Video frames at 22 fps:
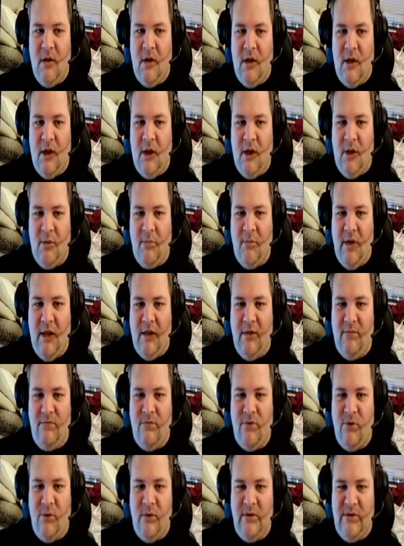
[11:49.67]
And
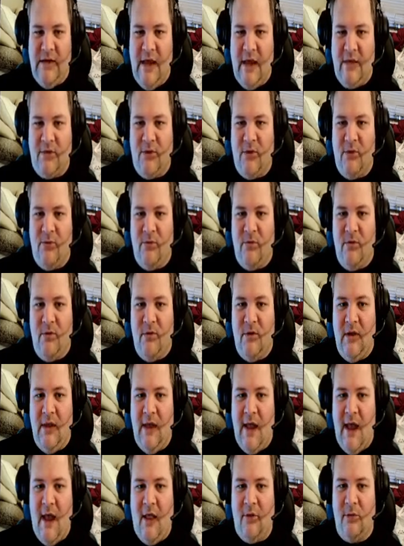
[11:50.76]
if you attack the
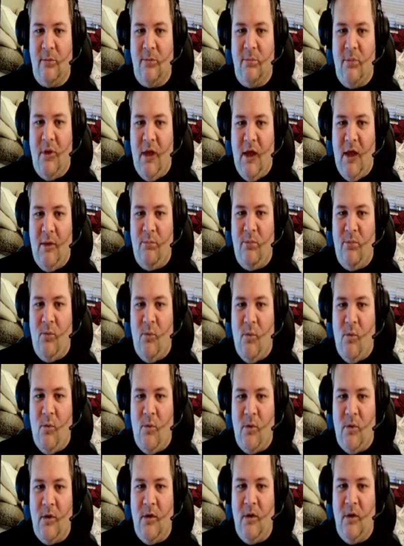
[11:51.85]
Howler Pup
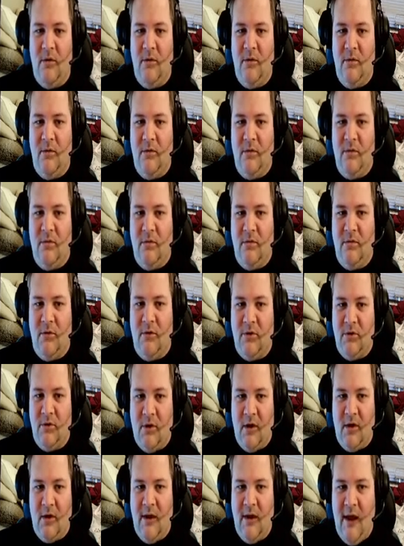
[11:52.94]
or the
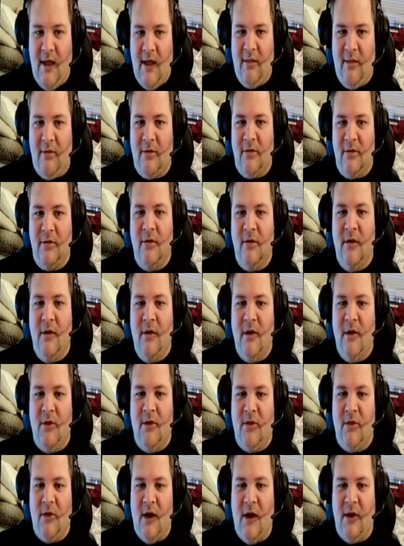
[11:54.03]
Dark Howler,
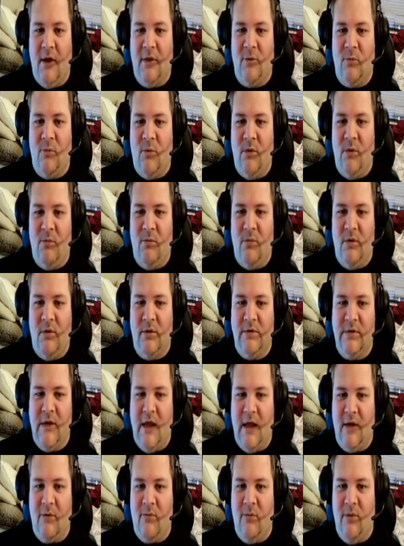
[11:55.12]
the other one will
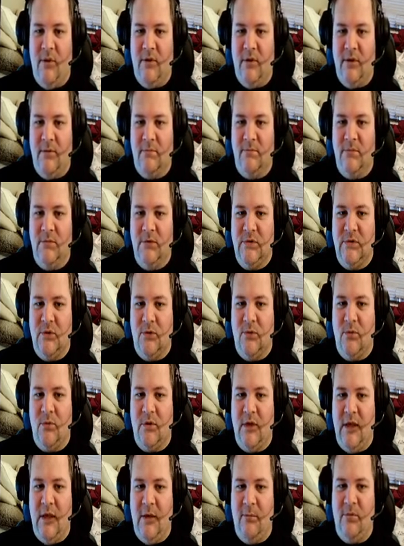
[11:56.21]
attack with it. So
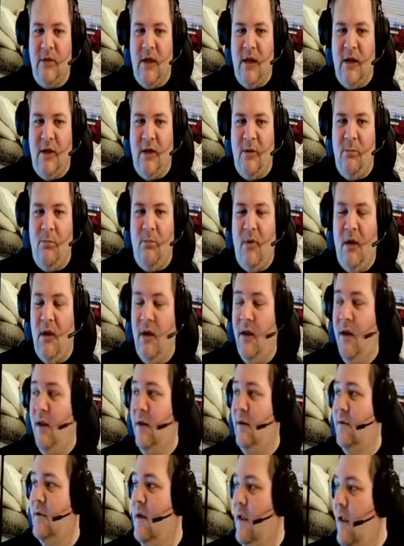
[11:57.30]
keep that in
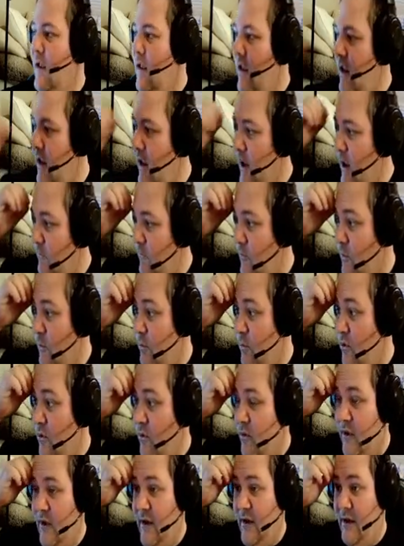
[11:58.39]
mind if you're
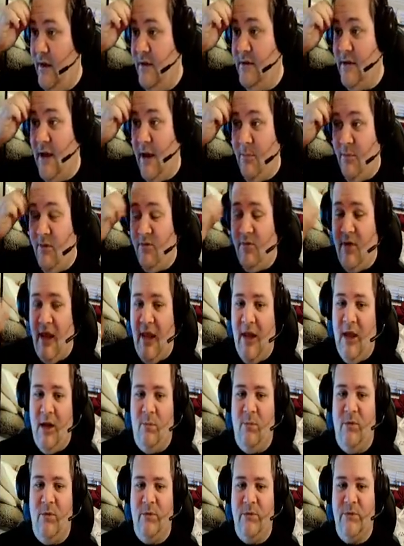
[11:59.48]
pulling any type of
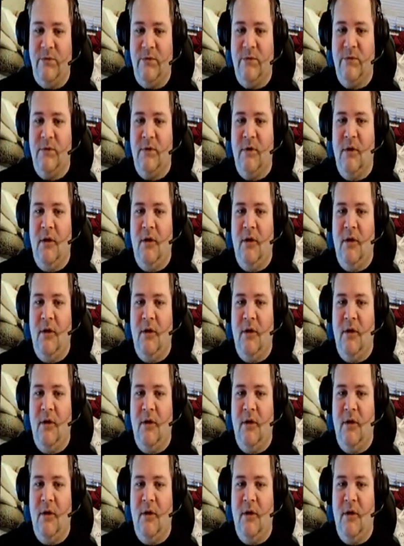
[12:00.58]
animals